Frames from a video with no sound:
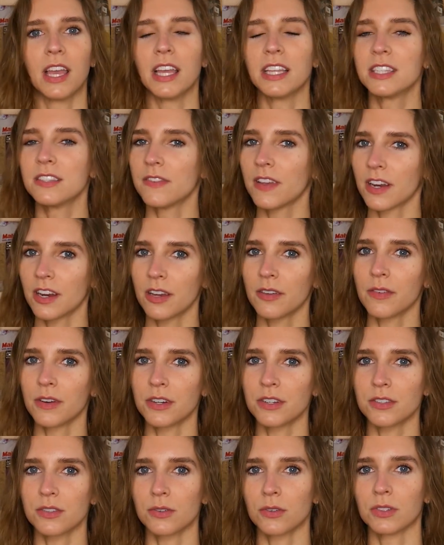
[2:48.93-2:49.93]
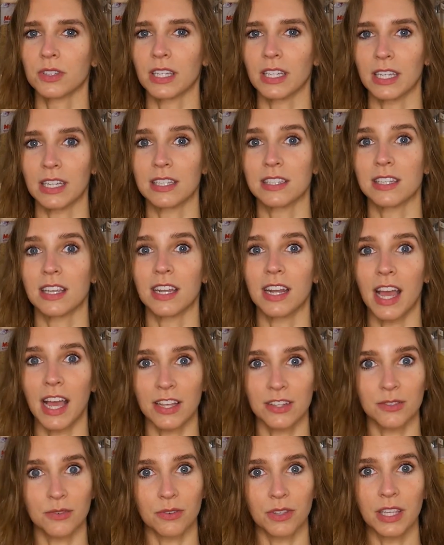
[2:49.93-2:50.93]
It's very versatile and, like I said,
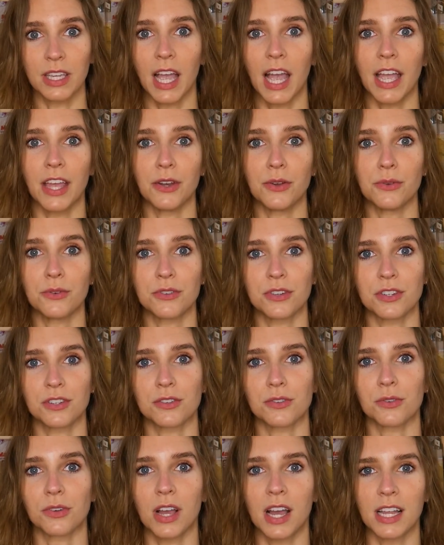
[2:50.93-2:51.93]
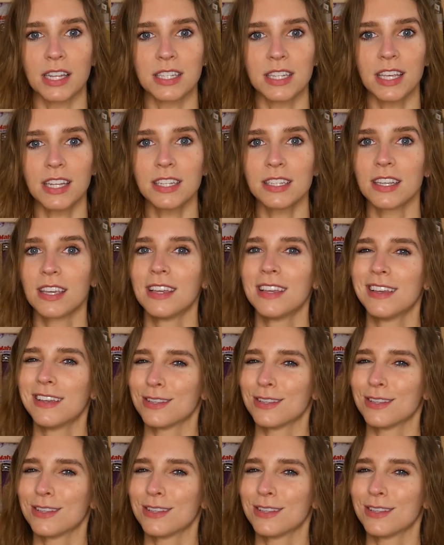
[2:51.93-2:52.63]
has a really high nutritional content.